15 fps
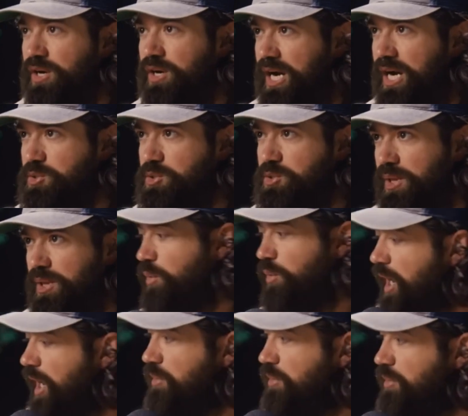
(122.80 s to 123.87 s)
guys would be like,
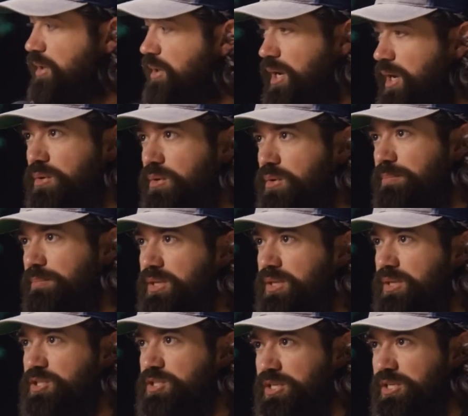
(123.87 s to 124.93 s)
"Well, I want to, I want to be
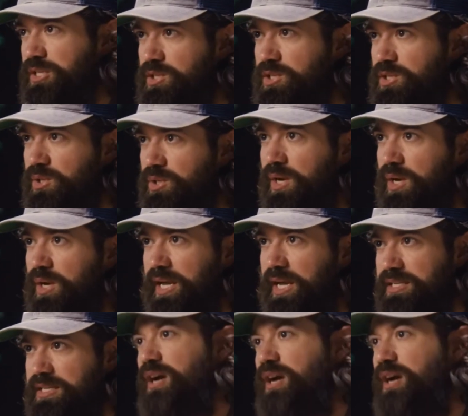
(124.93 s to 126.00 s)
in this space too,
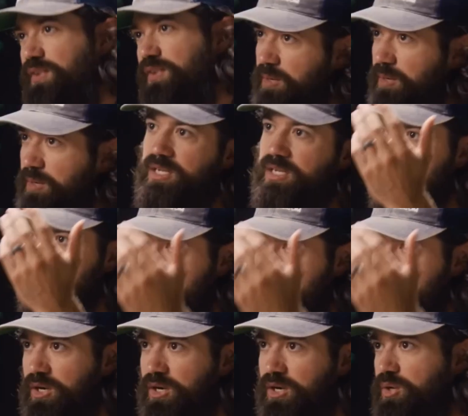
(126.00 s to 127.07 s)
and it's not fair because
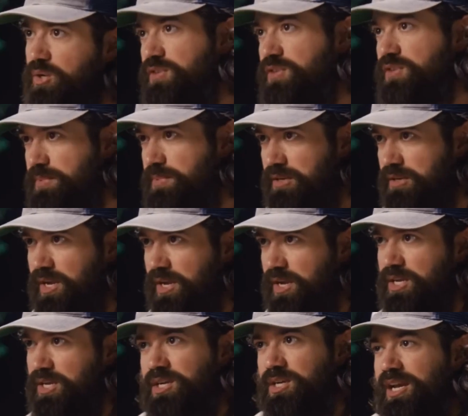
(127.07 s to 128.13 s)
you know you have this big
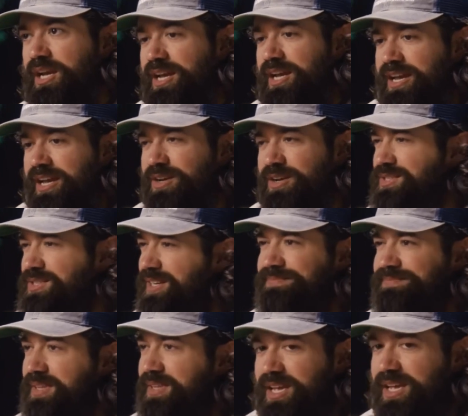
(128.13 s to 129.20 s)
advantage." And I was like,
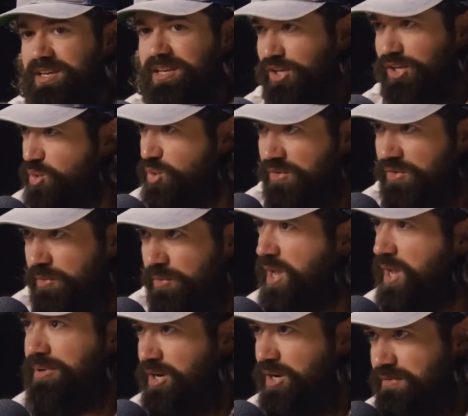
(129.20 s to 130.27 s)
you have a
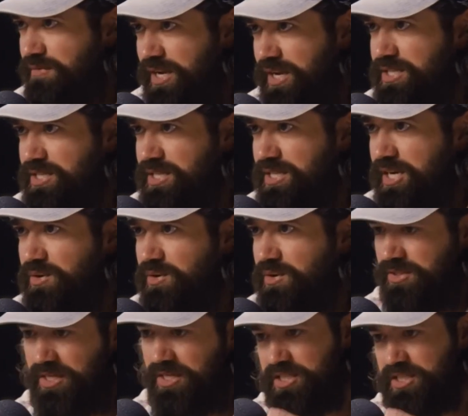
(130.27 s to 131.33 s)
way bigger advantage than I do.
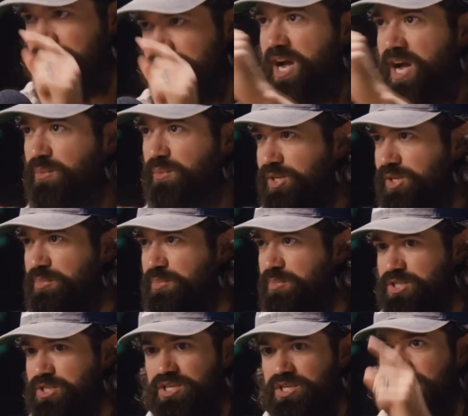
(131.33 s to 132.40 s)
I was like, because if I were in your
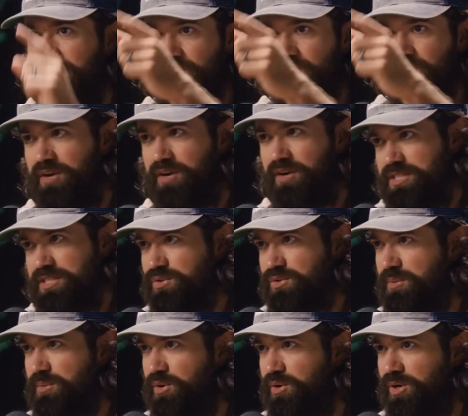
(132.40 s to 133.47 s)
position, I would go to every single
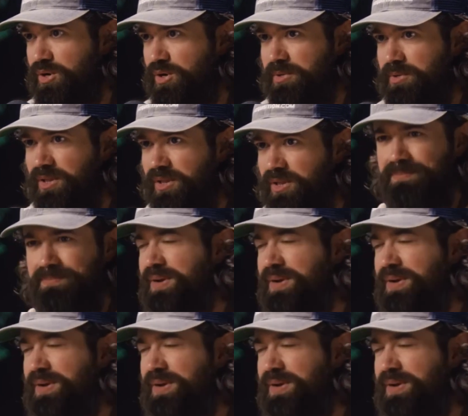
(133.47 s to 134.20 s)
gym owner and be like,